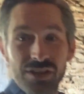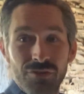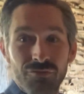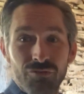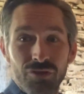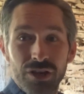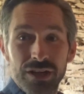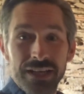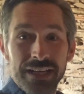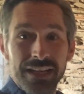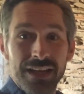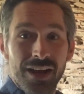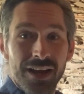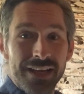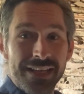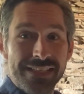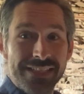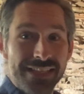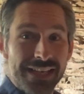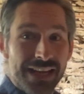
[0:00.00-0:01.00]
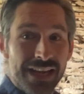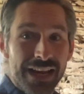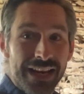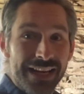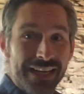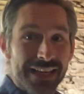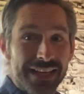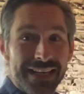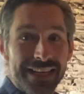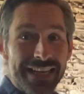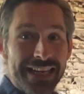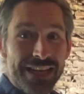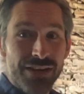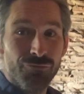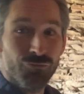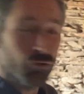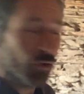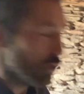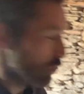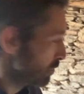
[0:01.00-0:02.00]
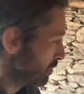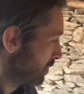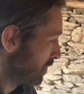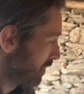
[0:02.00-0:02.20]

really nice, clean room